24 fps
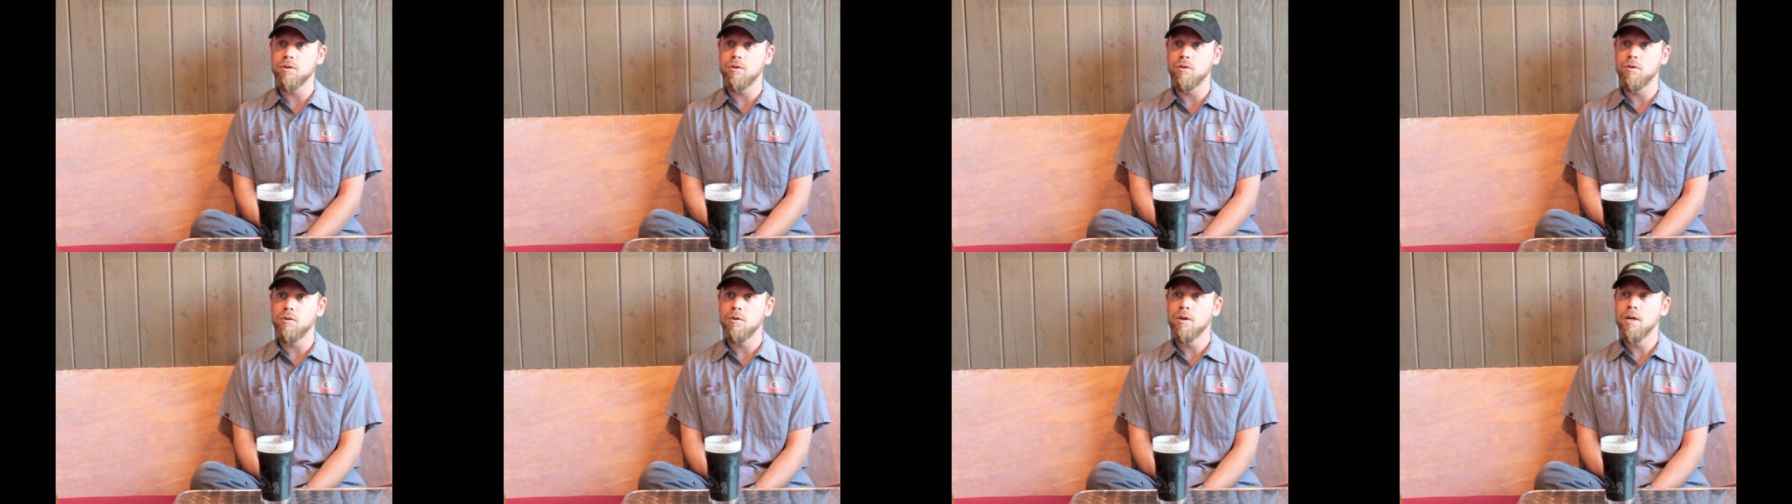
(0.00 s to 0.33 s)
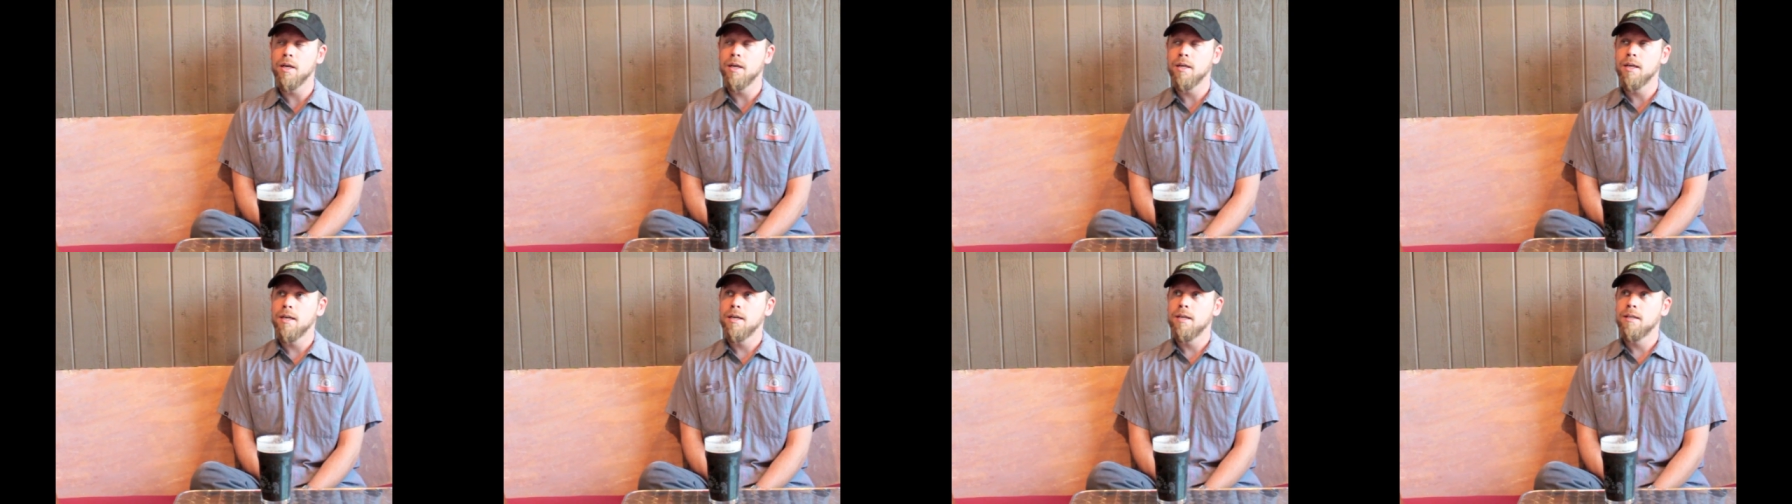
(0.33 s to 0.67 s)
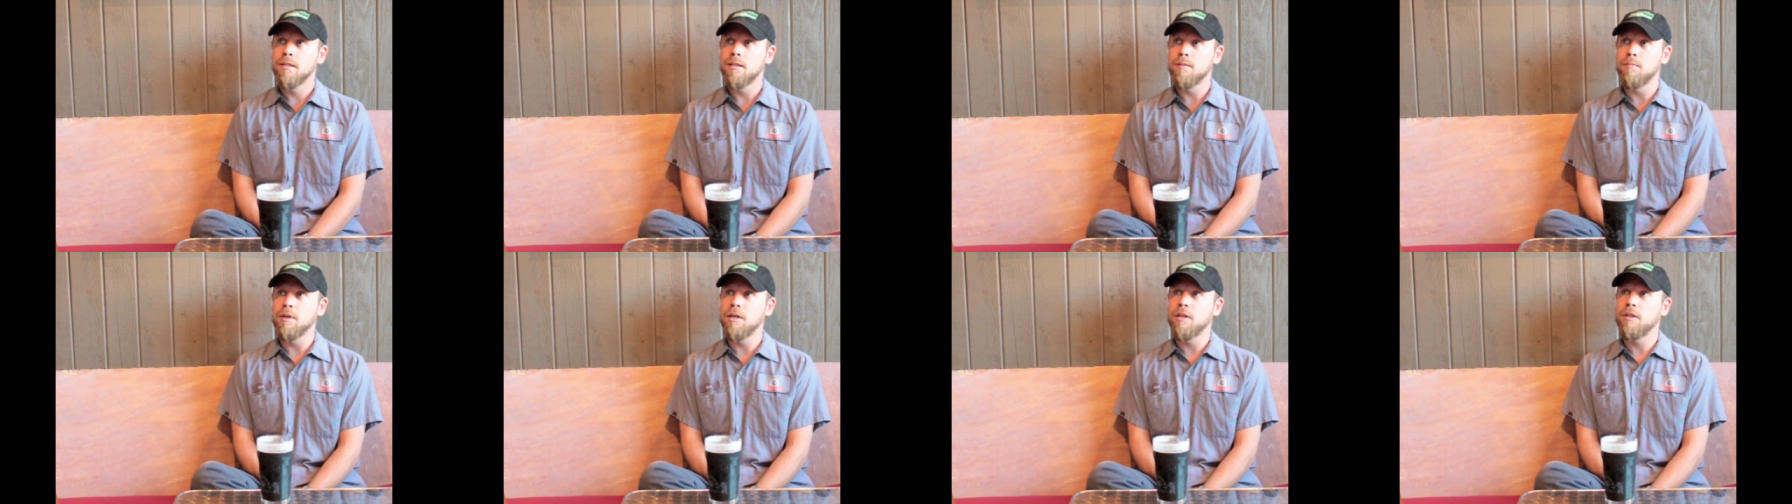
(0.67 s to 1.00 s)
So
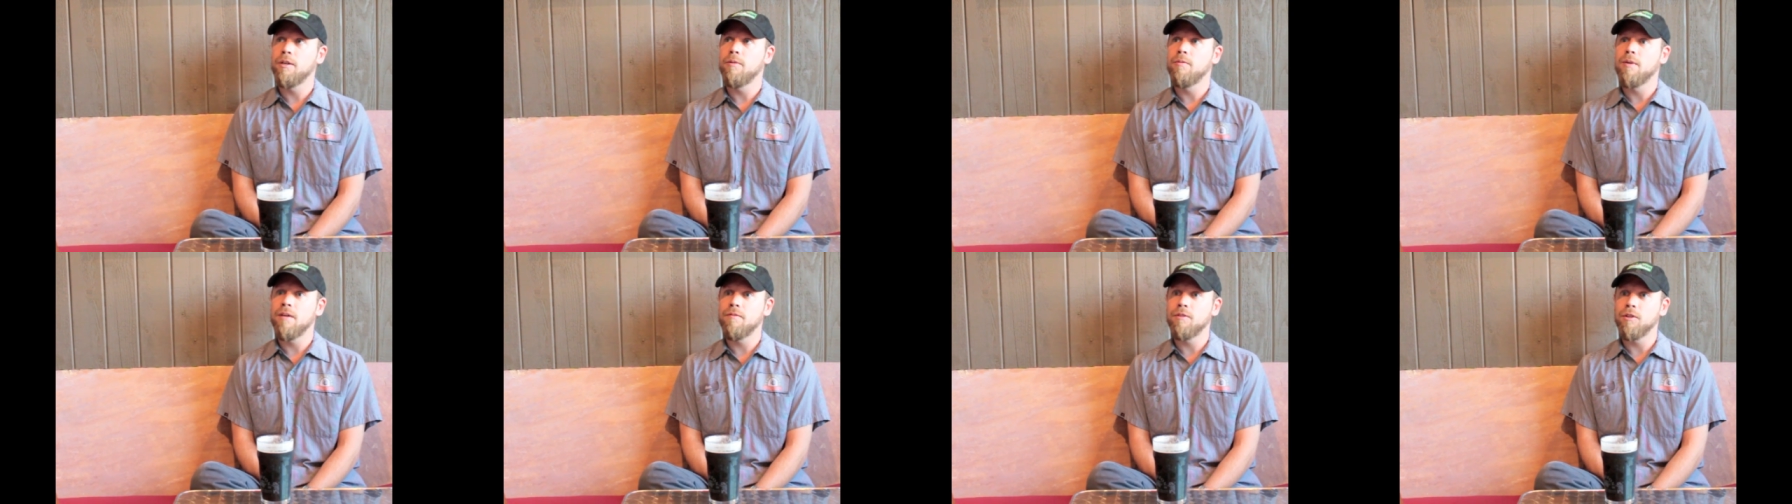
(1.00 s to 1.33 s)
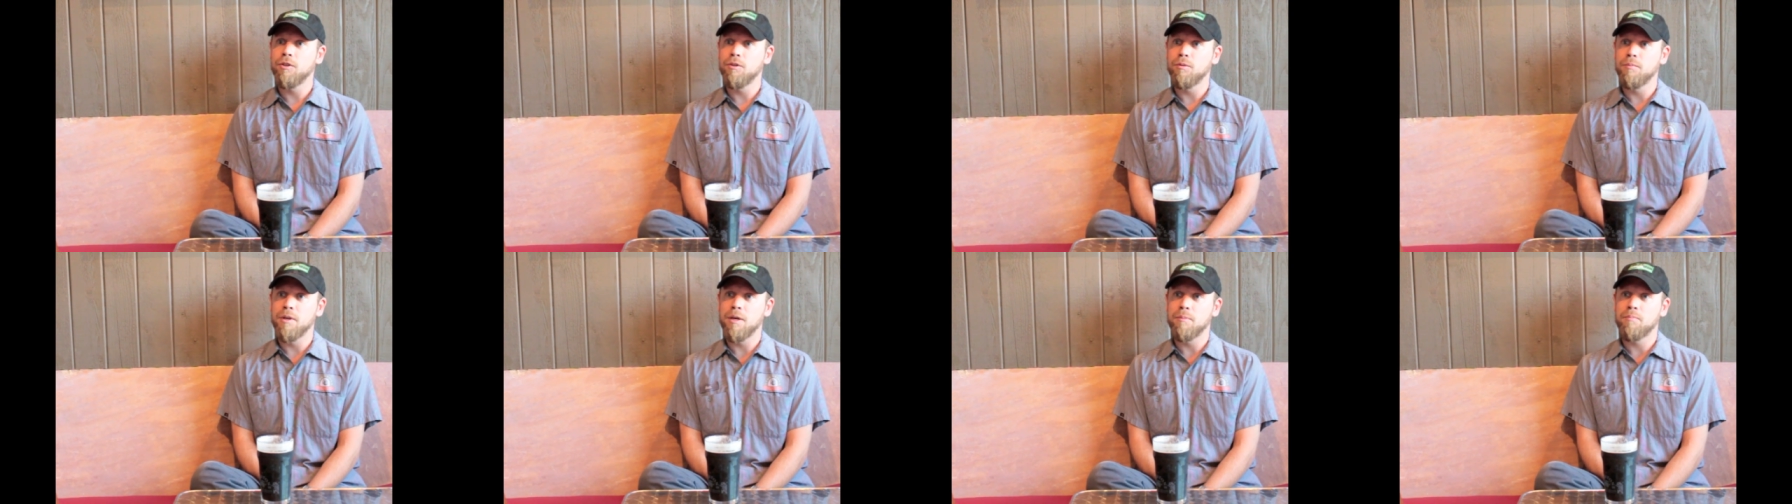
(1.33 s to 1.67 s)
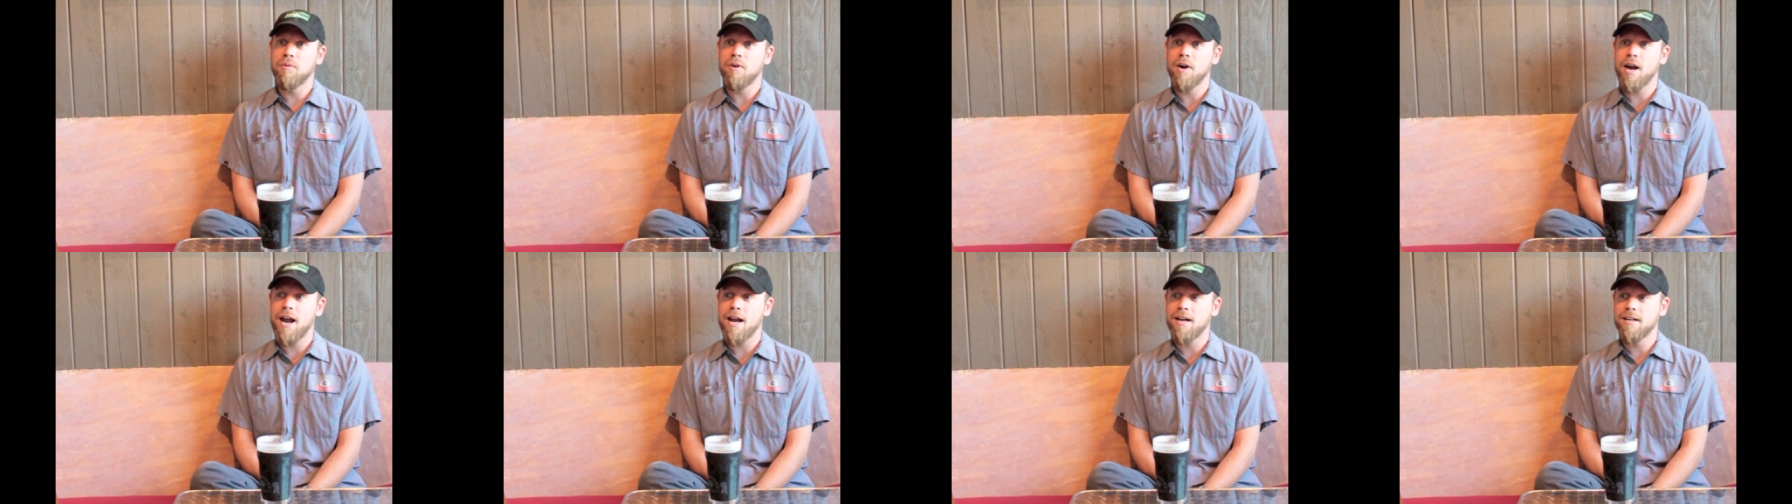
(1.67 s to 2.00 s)
typically we have a little bit
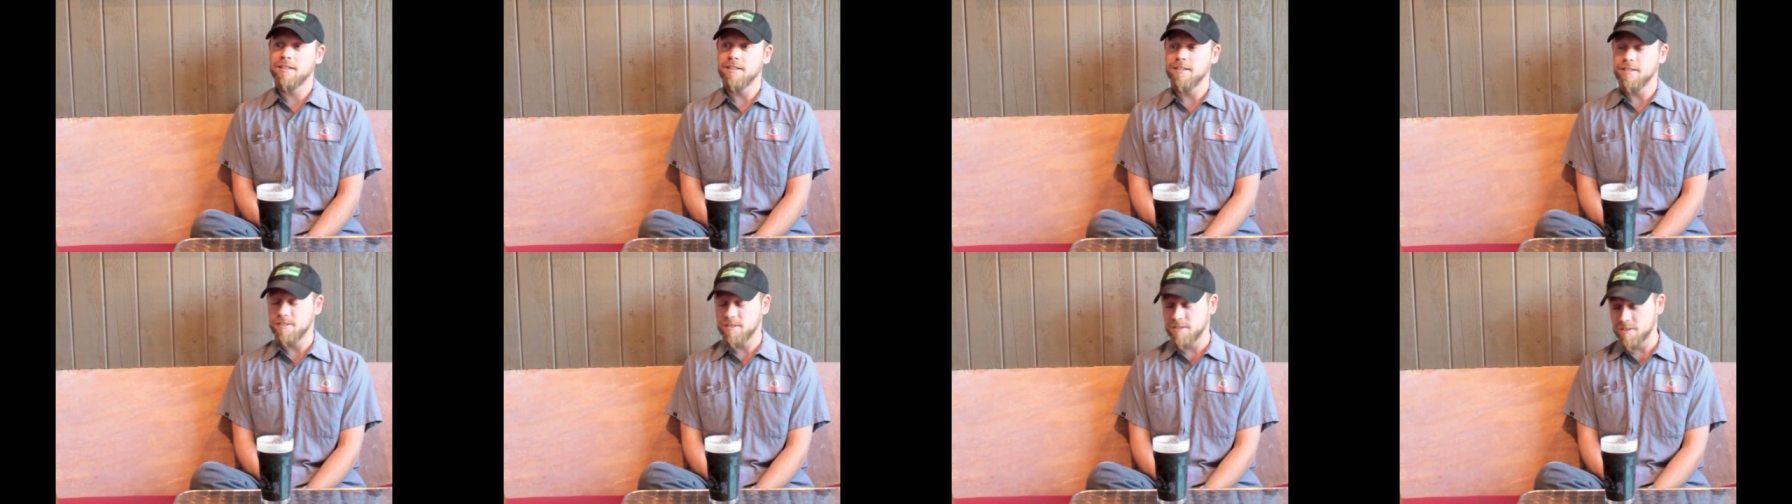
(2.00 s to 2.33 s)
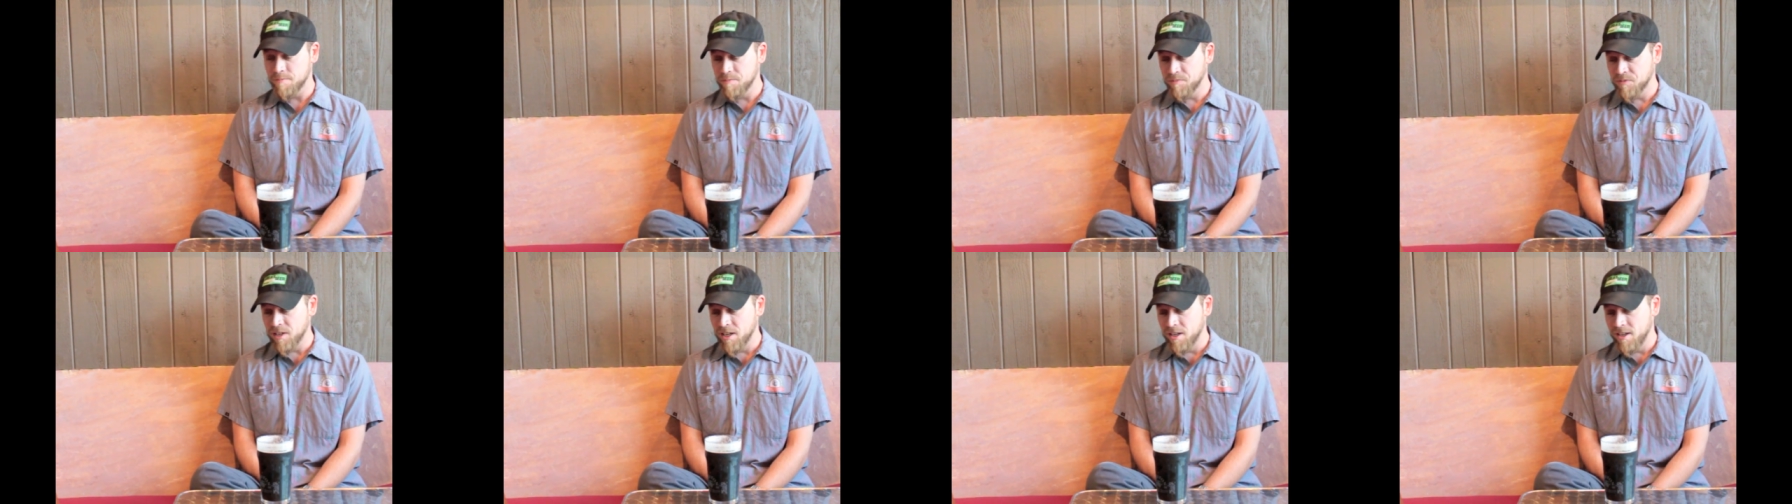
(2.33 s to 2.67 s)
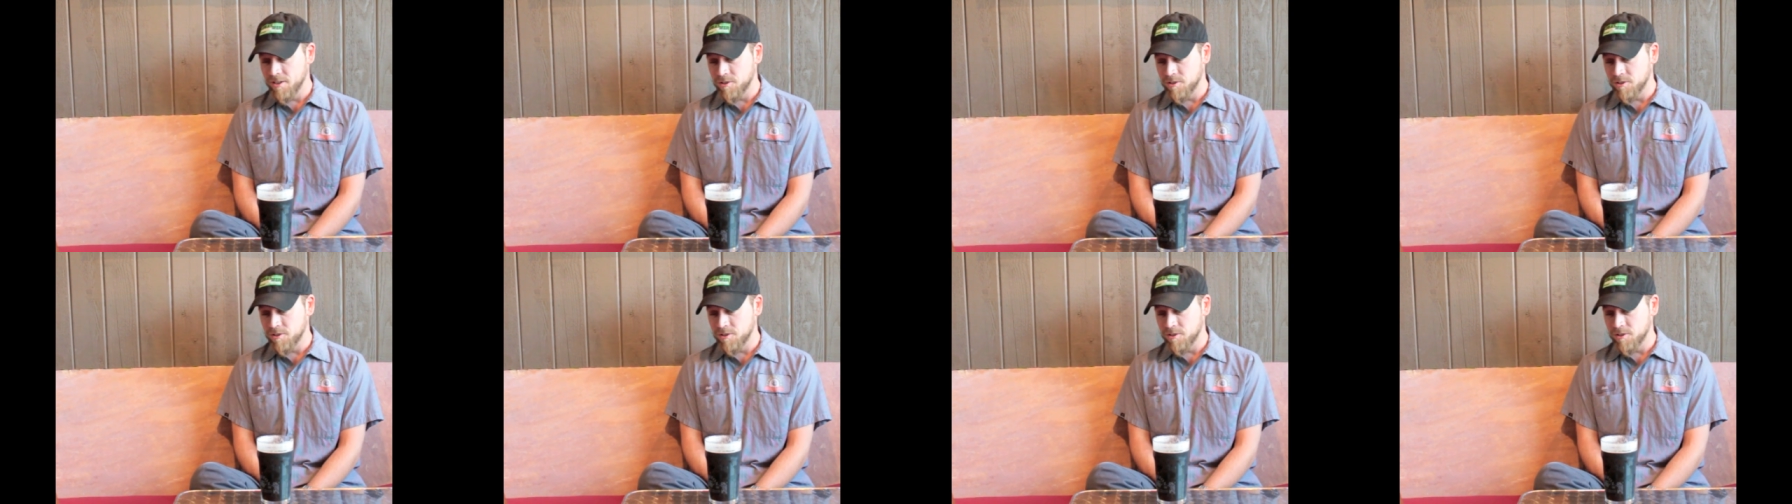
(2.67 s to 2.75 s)
of practice.